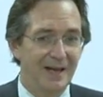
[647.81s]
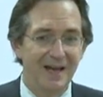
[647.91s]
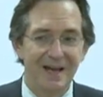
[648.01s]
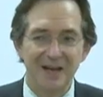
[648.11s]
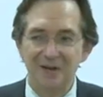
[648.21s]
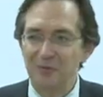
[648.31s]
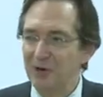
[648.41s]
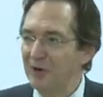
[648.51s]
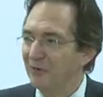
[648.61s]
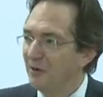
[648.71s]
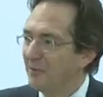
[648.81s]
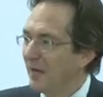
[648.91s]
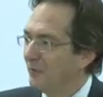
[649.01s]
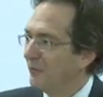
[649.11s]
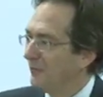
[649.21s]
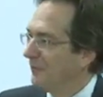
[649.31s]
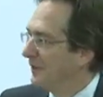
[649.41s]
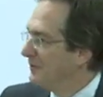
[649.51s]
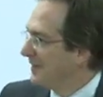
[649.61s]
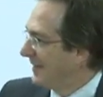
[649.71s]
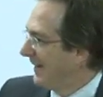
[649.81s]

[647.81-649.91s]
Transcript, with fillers: and one of them had written,